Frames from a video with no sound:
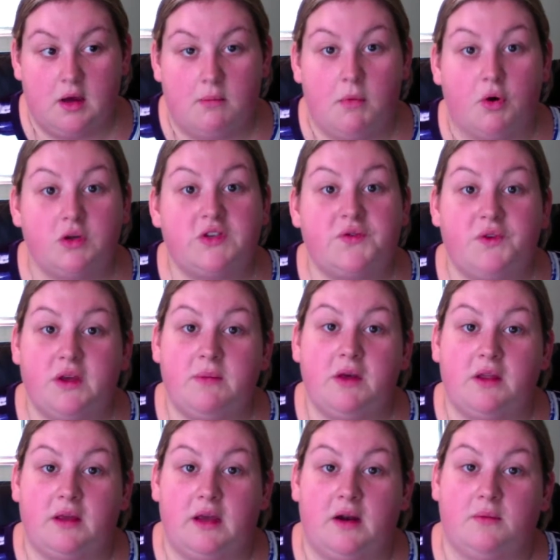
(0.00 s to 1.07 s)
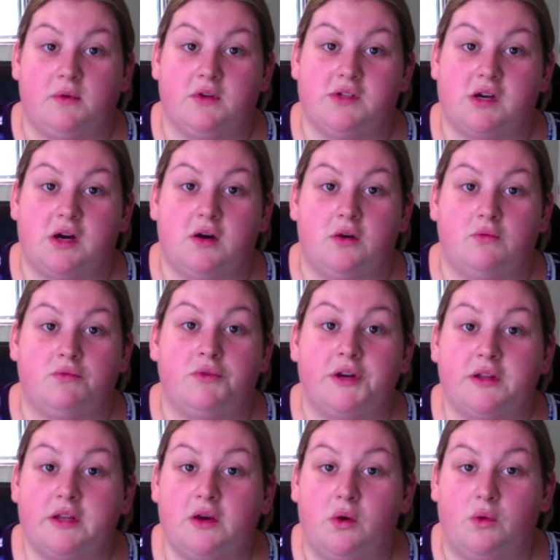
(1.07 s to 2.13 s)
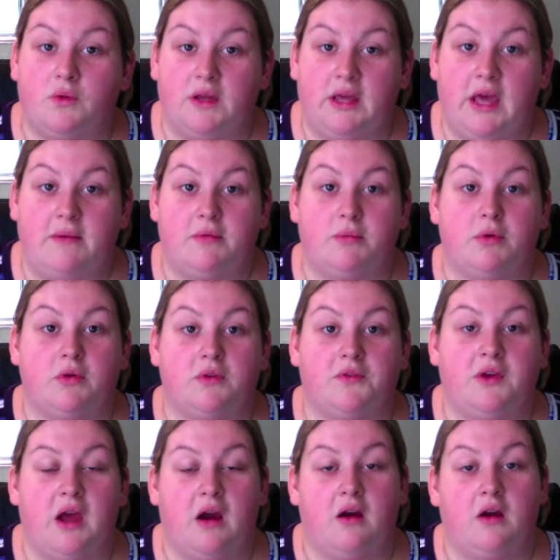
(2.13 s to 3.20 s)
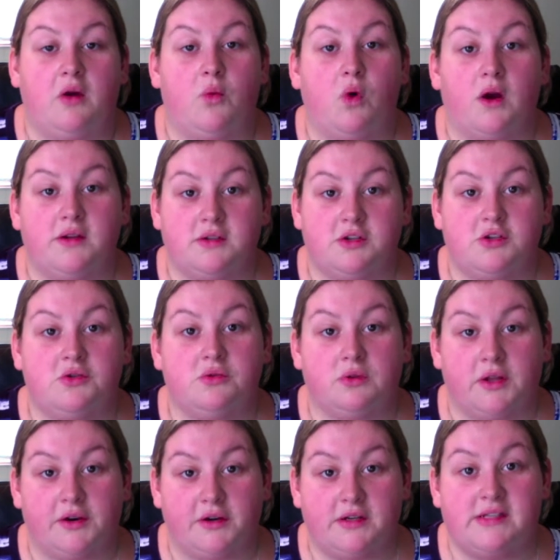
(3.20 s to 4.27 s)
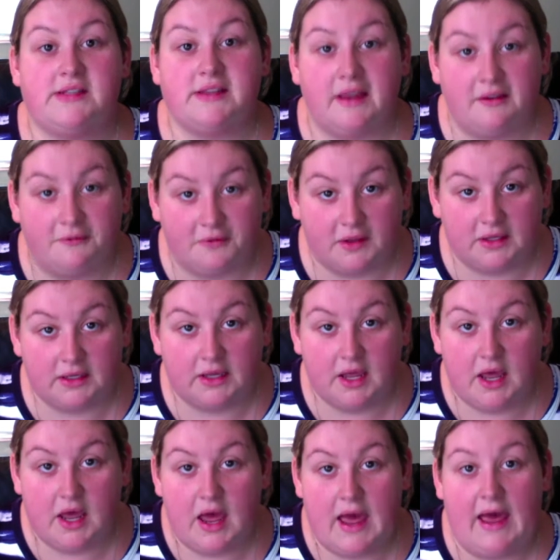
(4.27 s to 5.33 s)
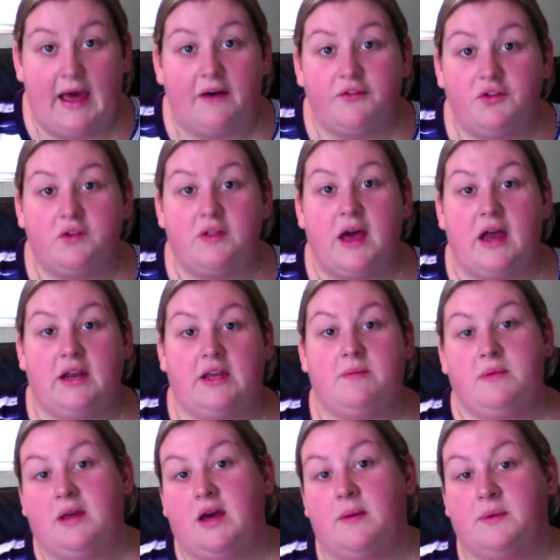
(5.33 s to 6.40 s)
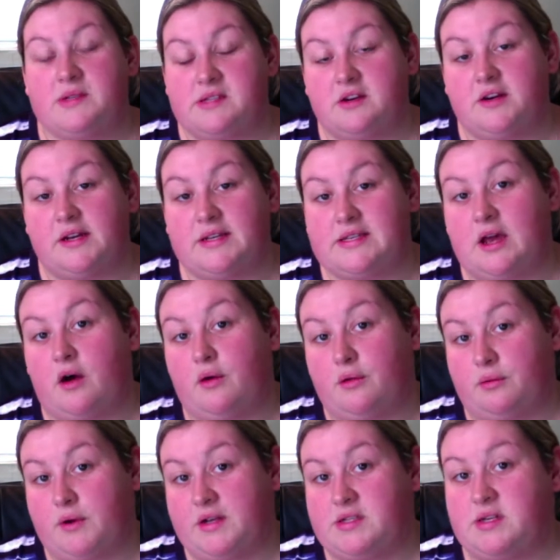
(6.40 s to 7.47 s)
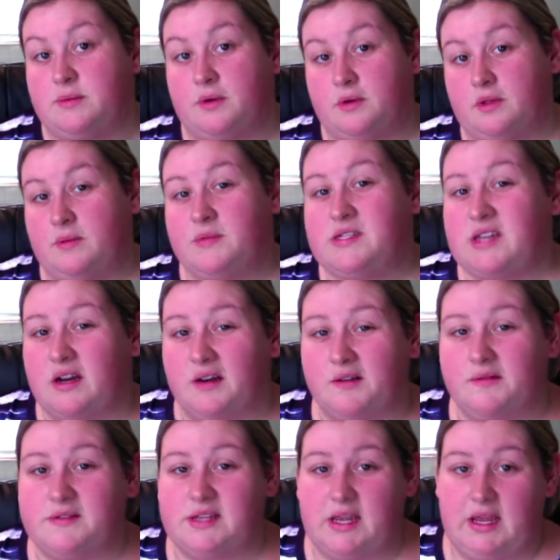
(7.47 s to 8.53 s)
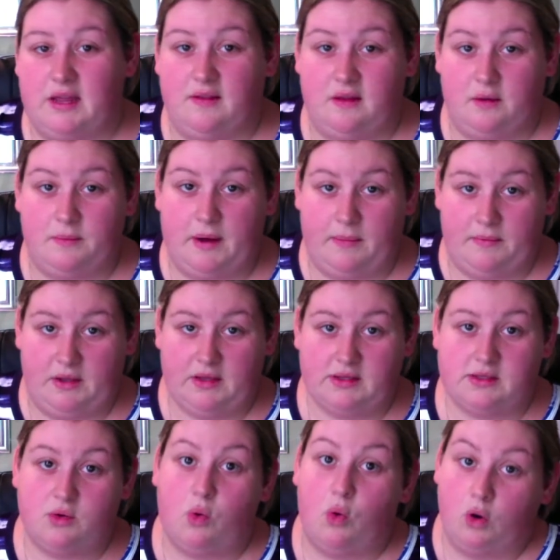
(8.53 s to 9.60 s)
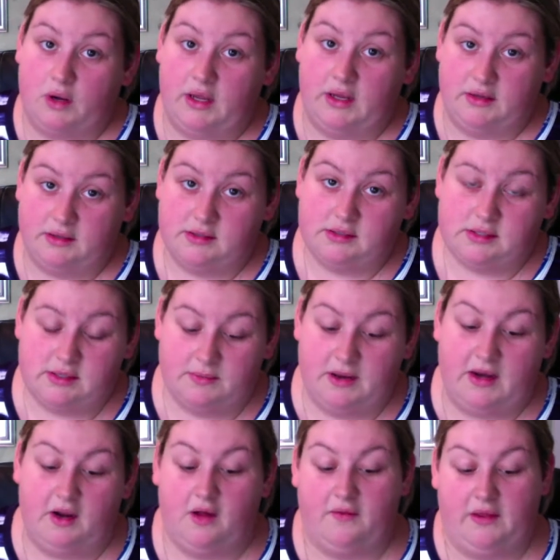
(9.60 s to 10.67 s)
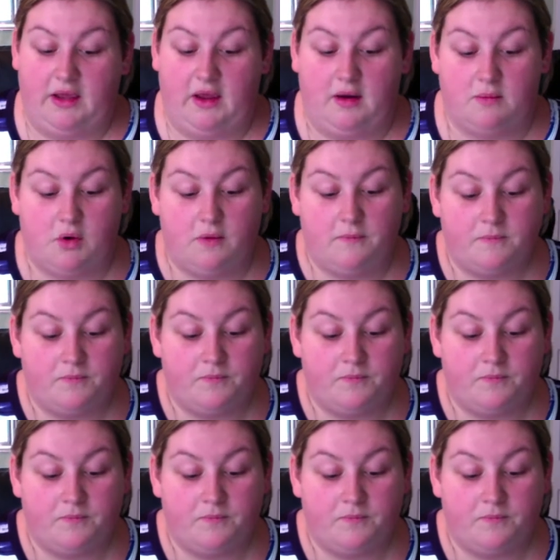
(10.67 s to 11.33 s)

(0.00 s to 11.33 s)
Most female animals are really only capable of carrying 1 to 2 litters safely. After that, it can become a serious health risk to both themselves and their puppies, or kittens, depending on the animal.